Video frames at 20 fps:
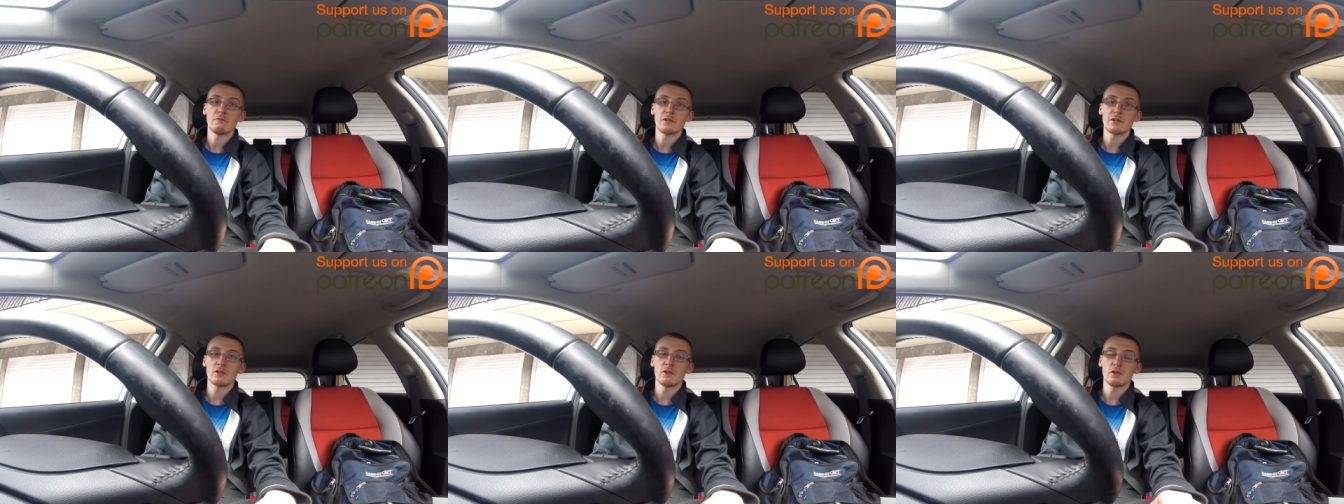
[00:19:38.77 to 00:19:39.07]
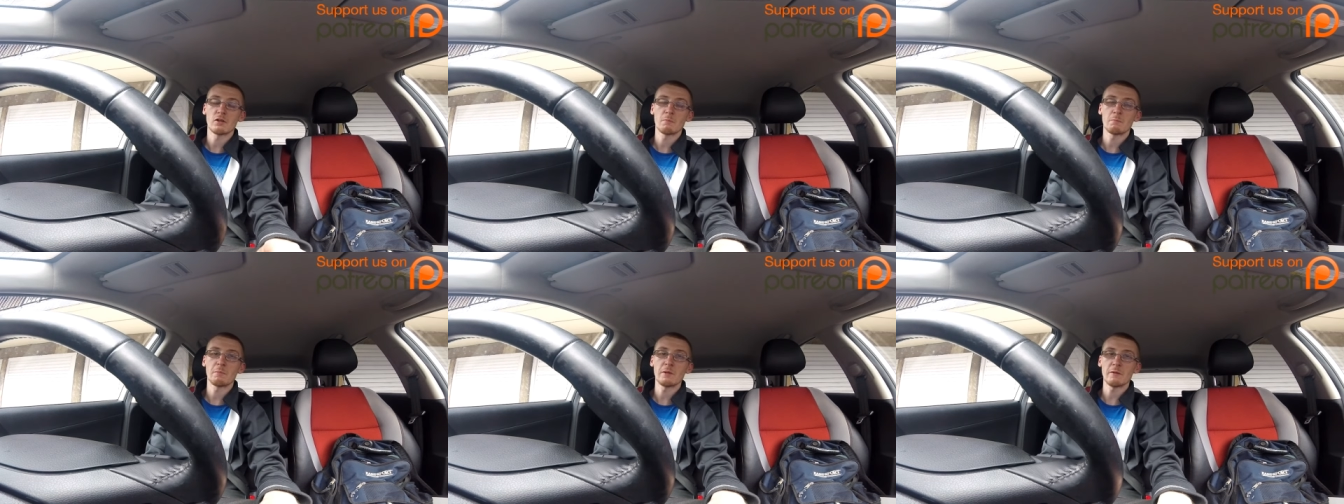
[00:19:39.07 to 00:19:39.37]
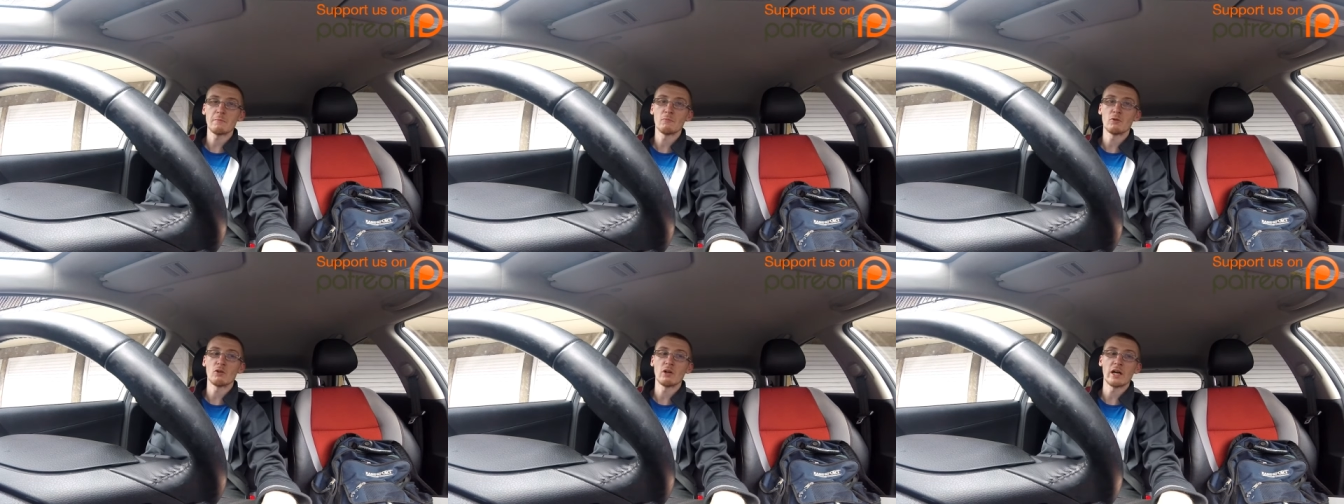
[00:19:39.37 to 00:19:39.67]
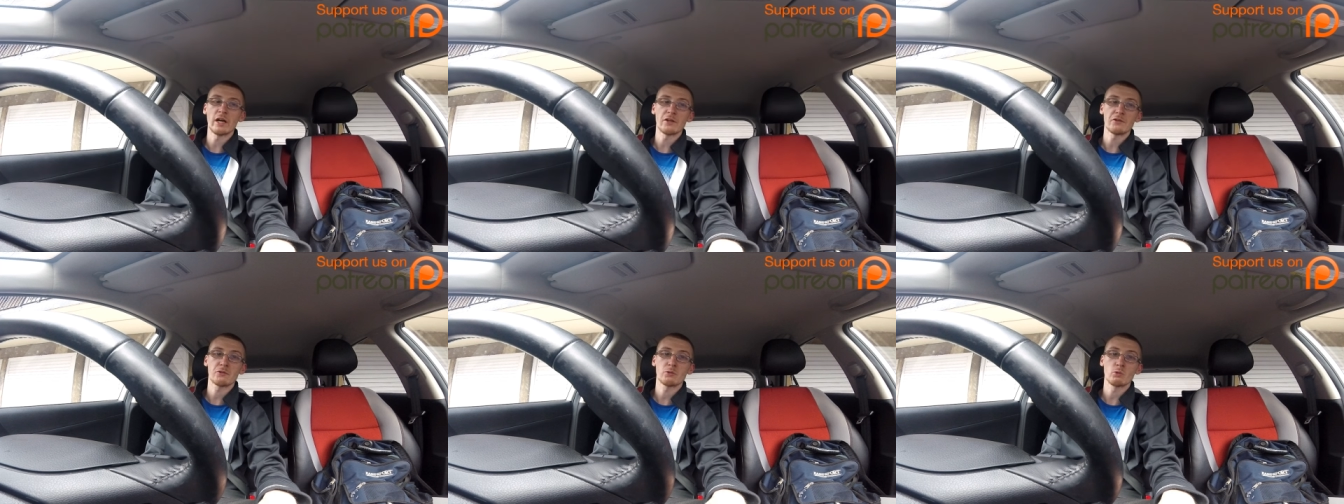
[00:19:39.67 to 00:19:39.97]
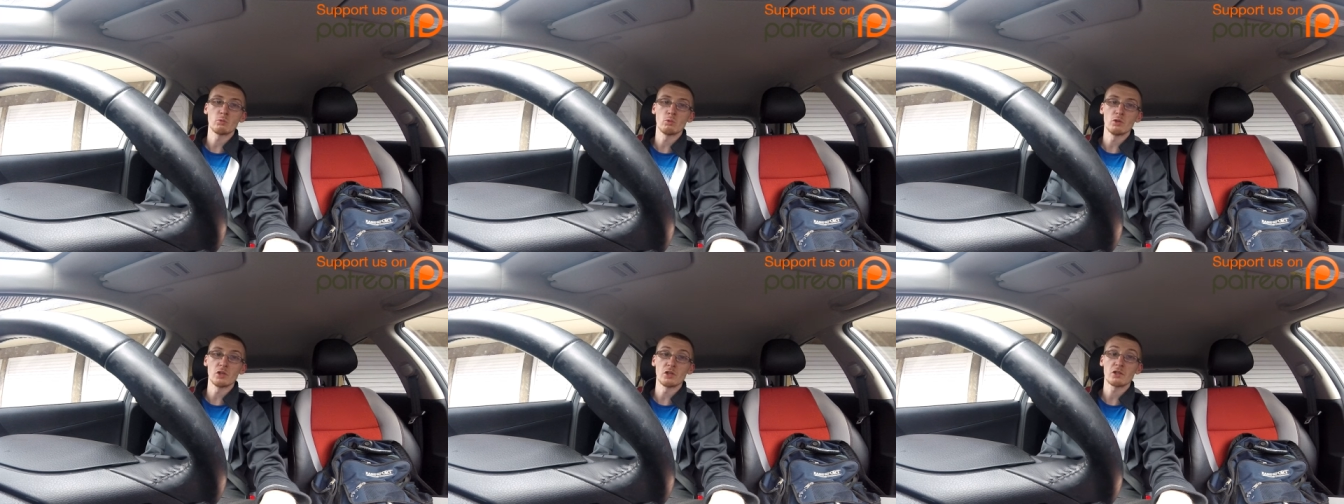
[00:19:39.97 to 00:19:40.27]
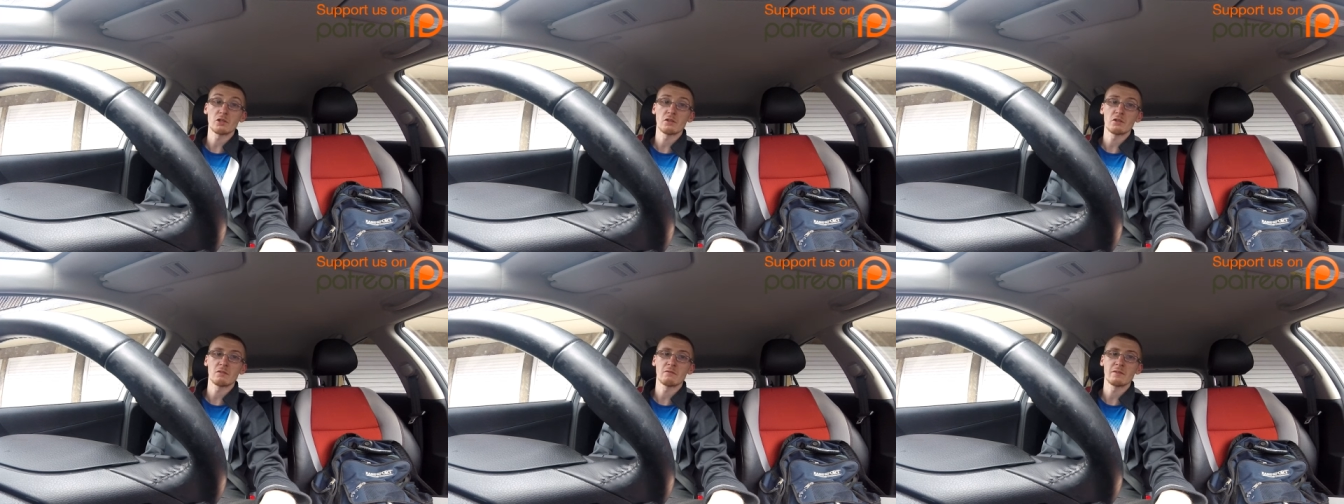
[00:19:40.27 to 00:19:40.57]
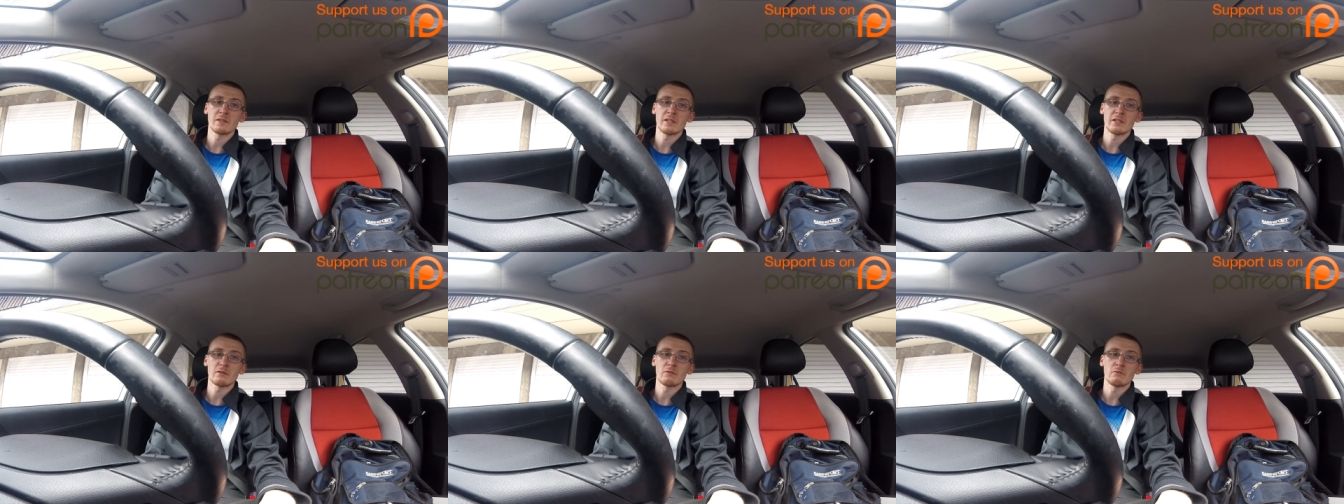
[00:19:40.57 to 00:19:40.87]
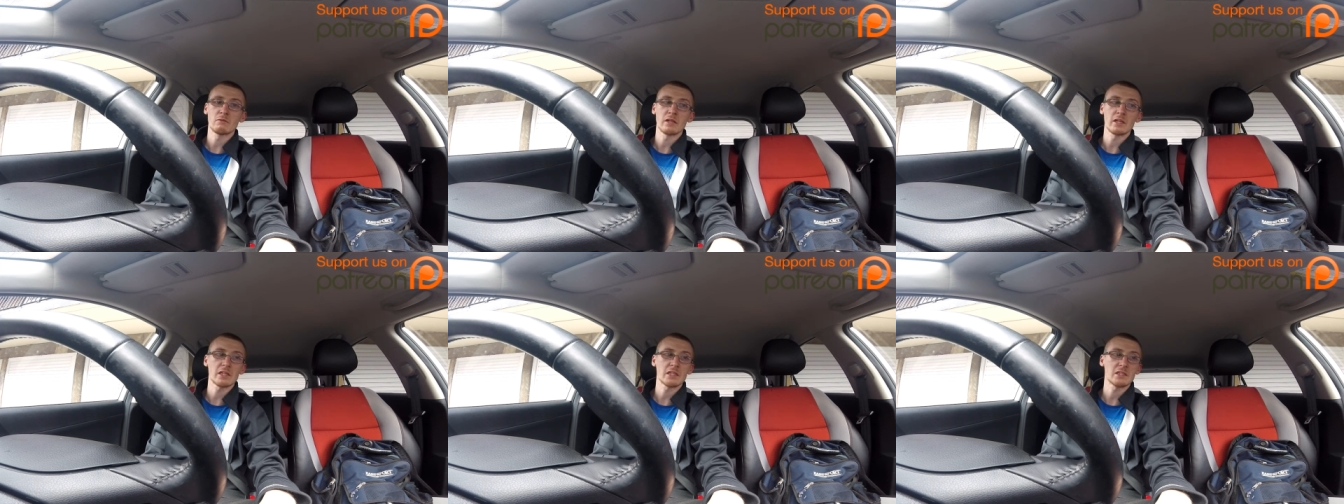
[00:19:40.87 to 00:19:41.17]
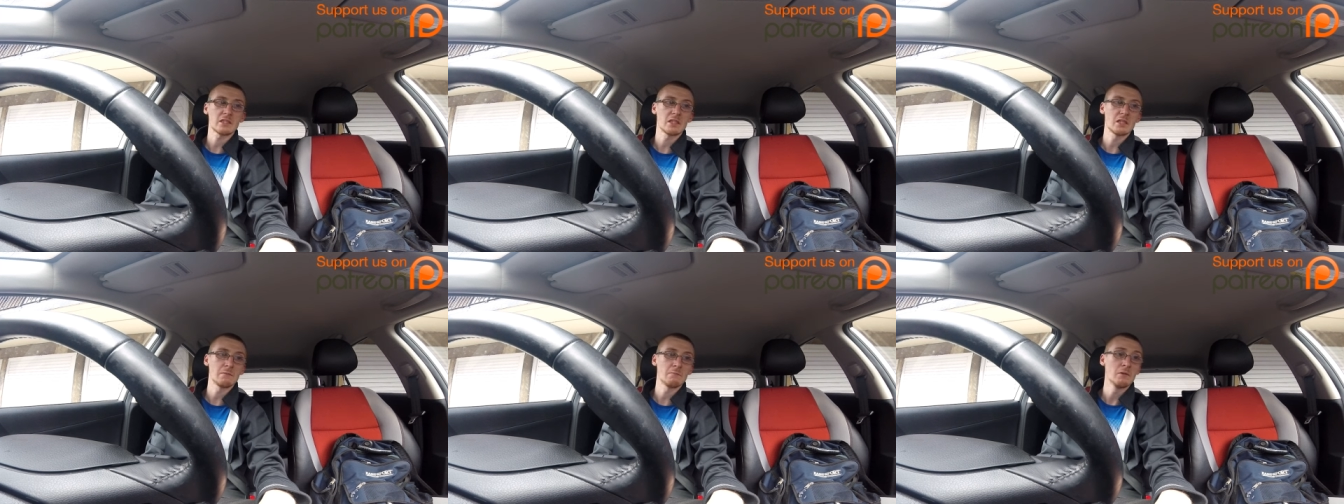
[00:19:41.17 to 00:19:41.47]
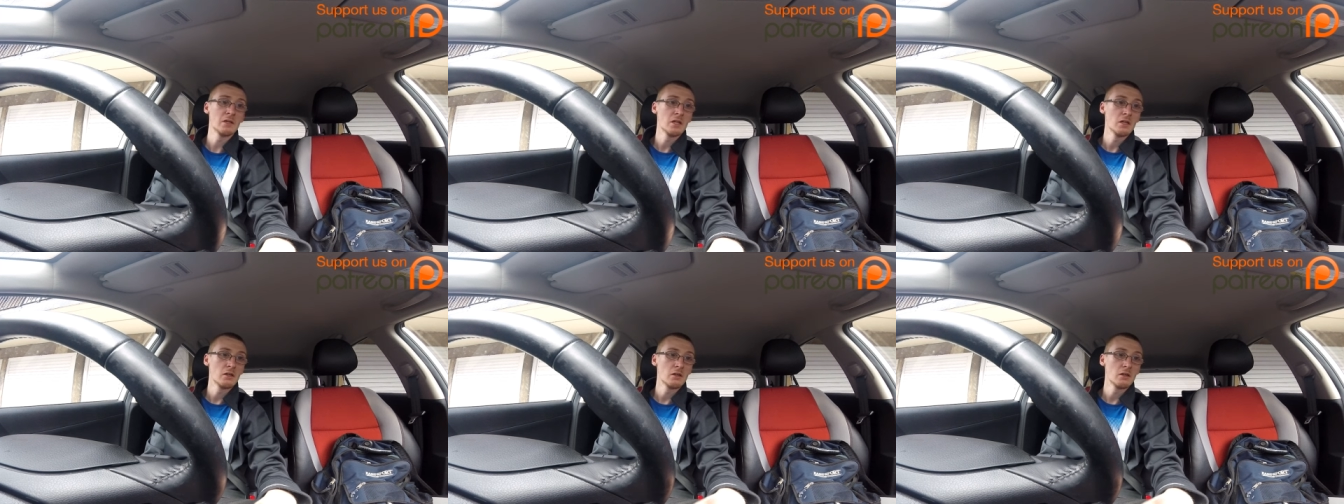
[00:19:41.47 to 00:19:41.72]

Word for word: record a bit more actual work on the vehicle next time.